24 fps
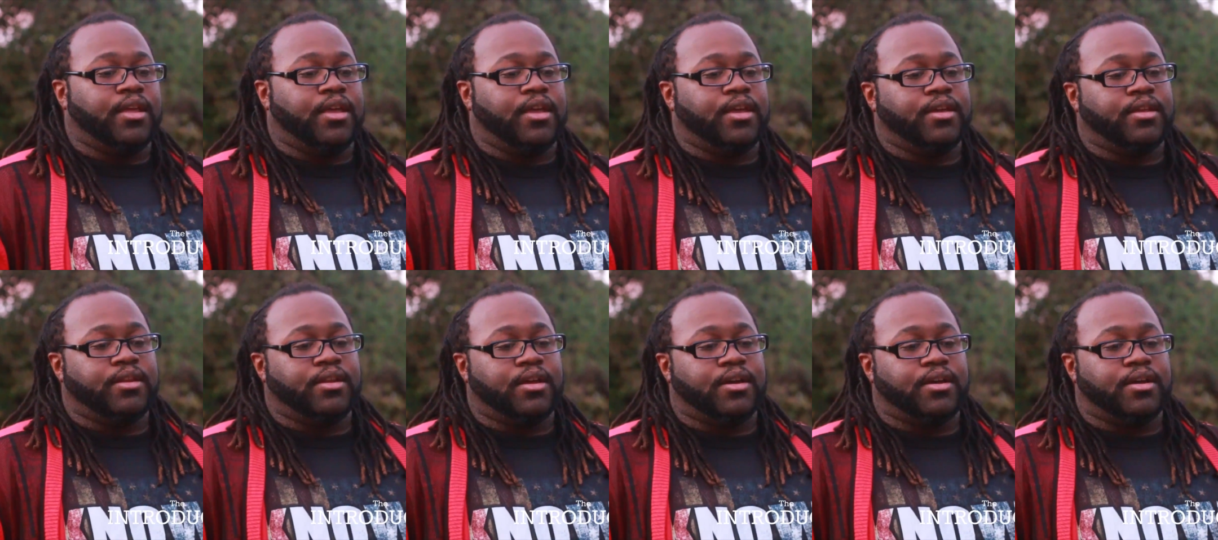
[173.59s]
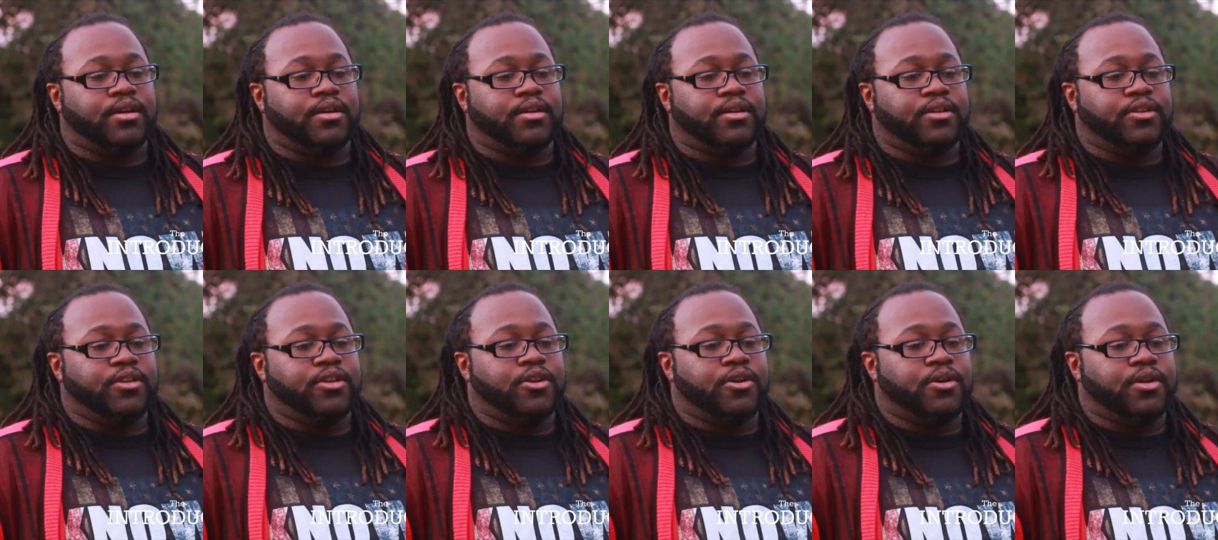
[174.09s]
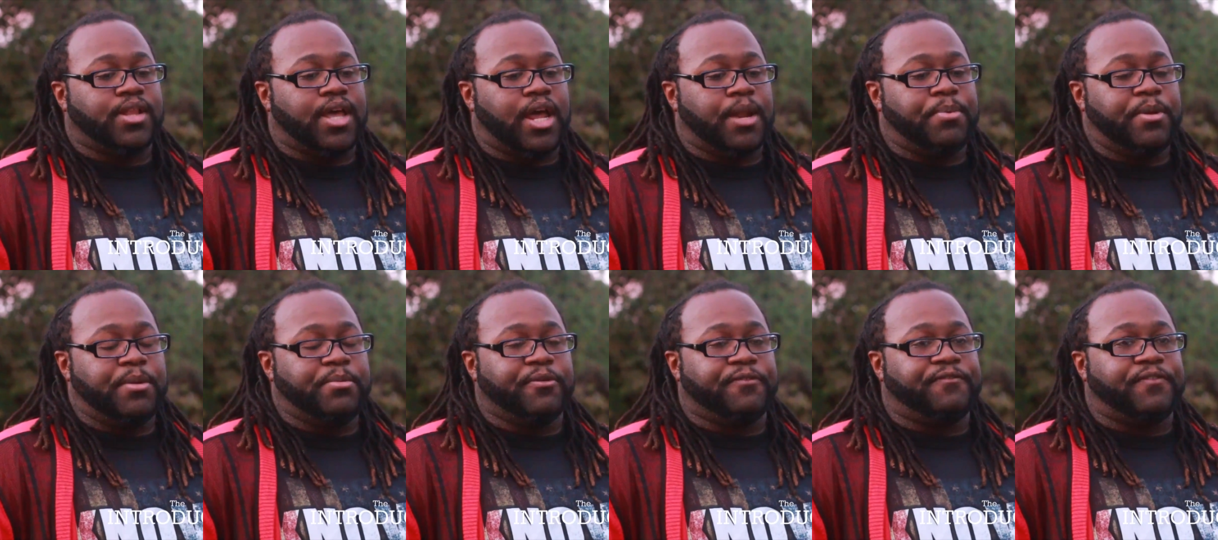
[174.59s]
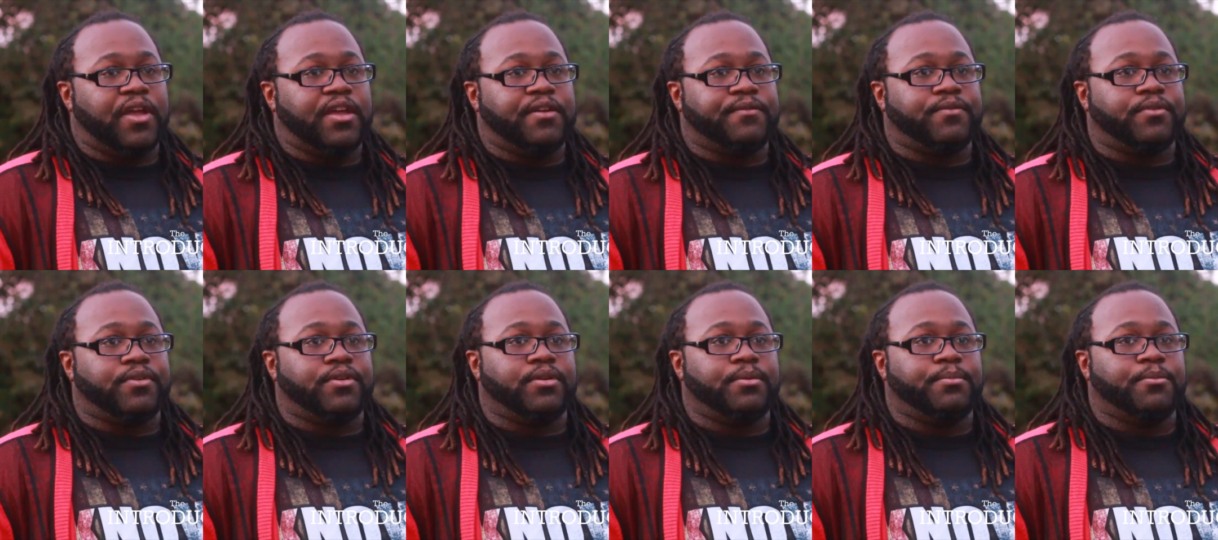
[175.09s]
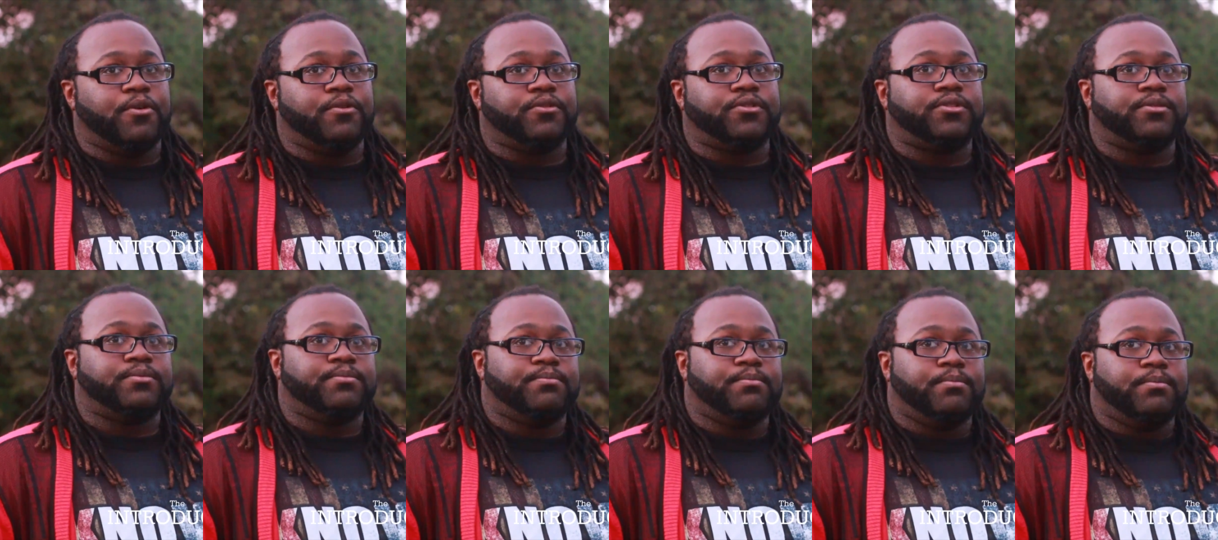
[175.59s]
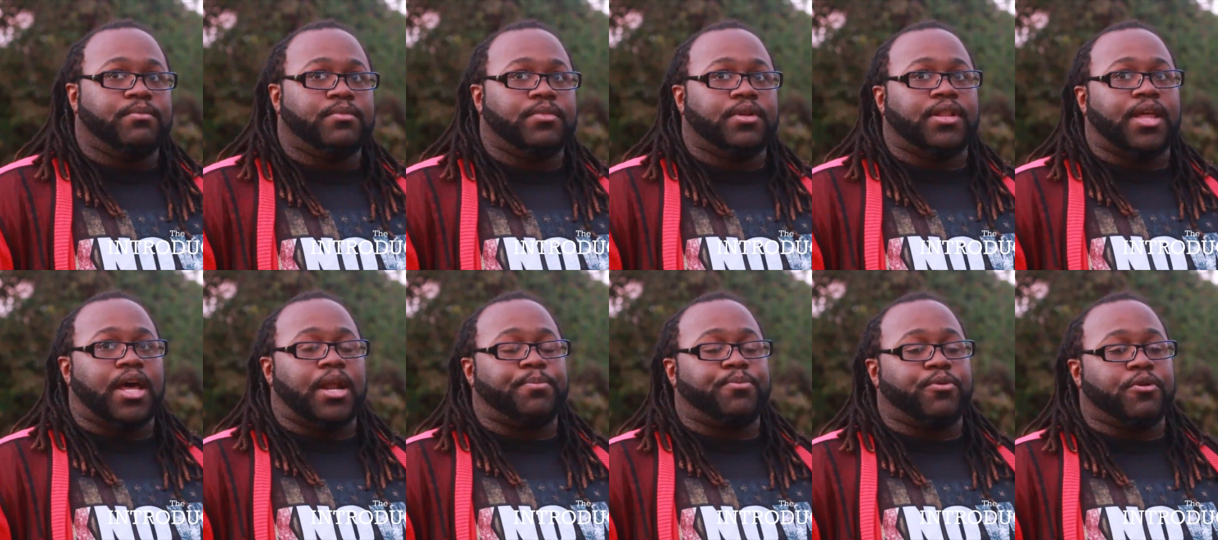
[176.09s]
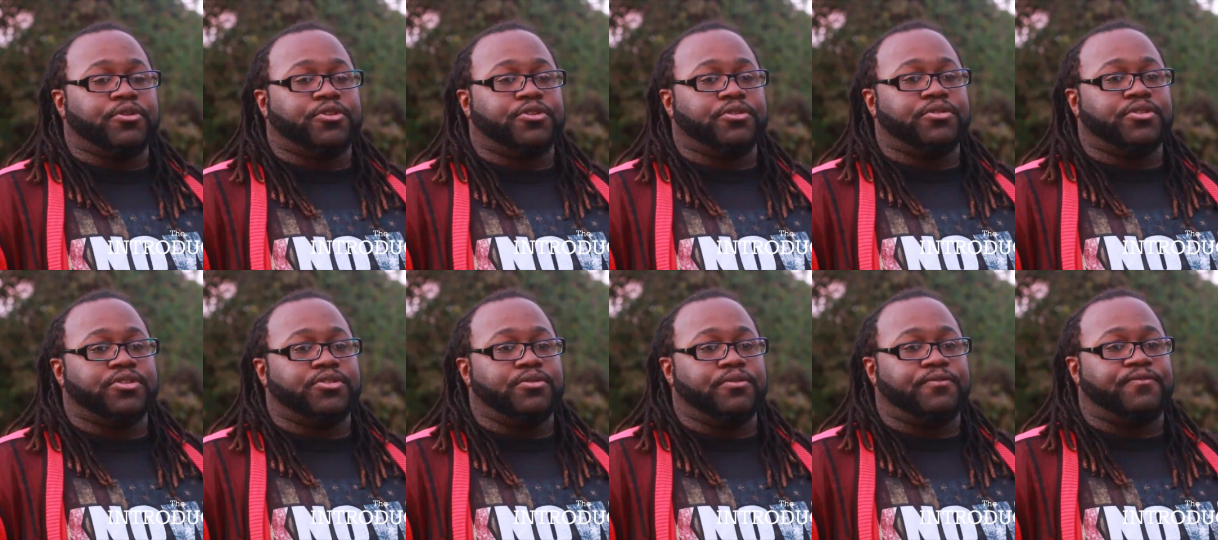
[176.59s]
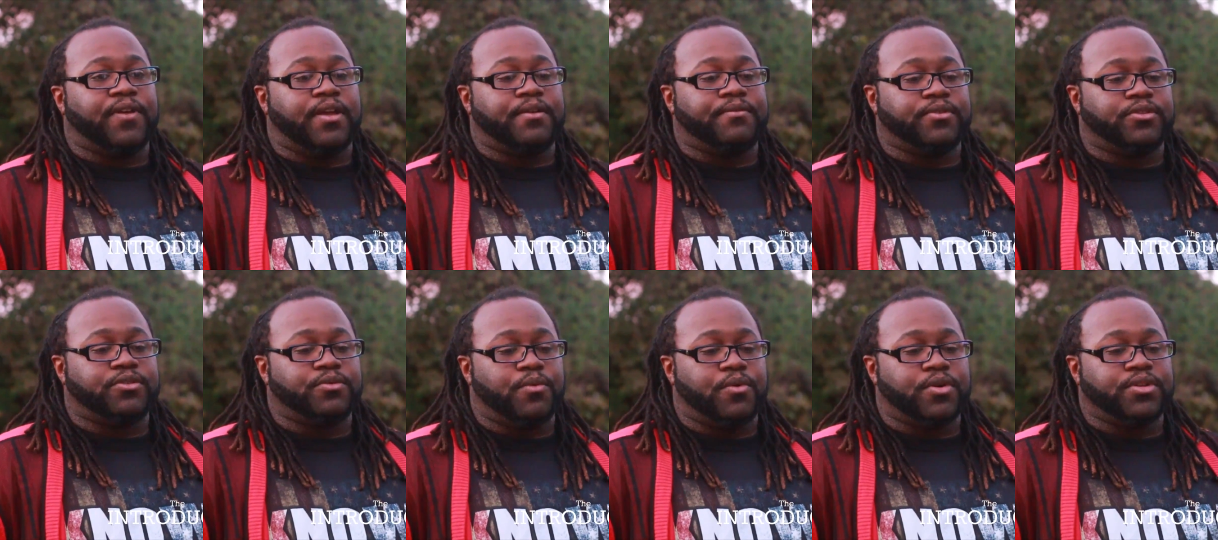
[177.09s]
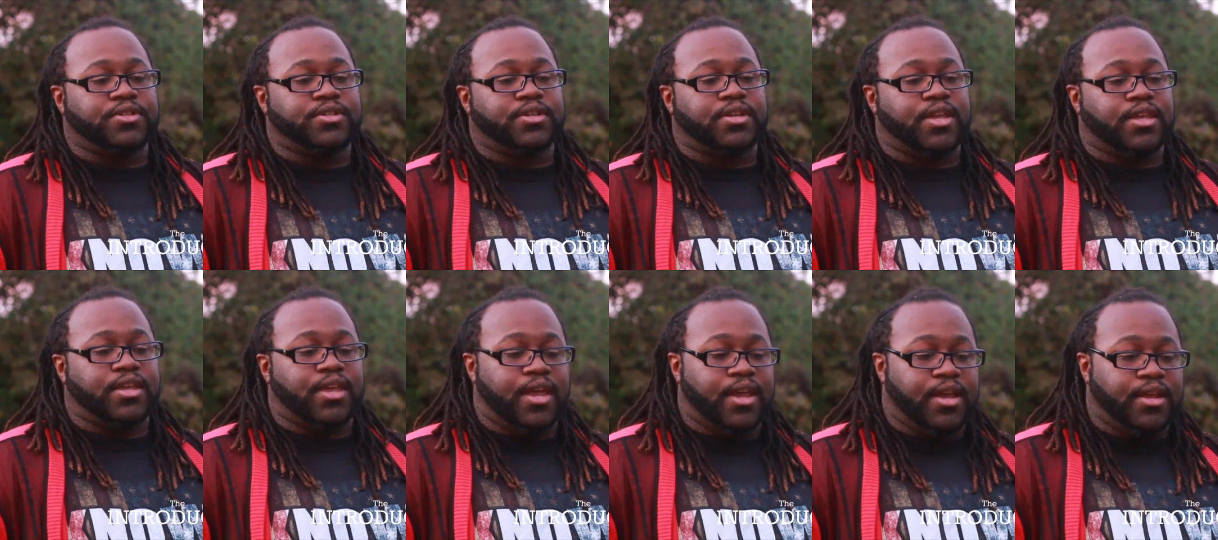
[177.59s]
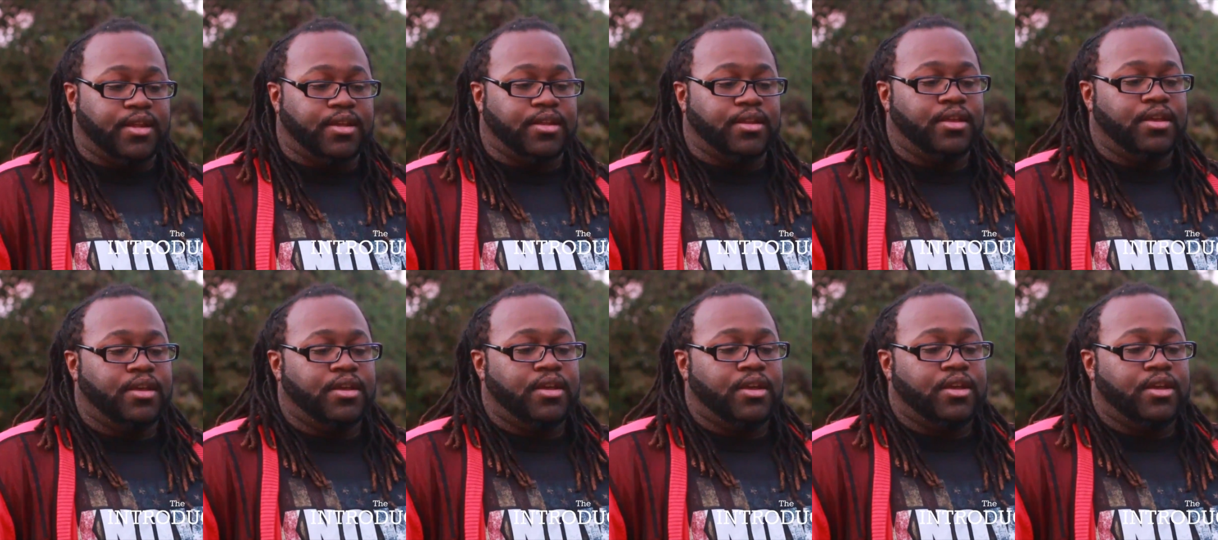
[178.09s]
and a lot of people a lot of pro shooters do favor towards Canon,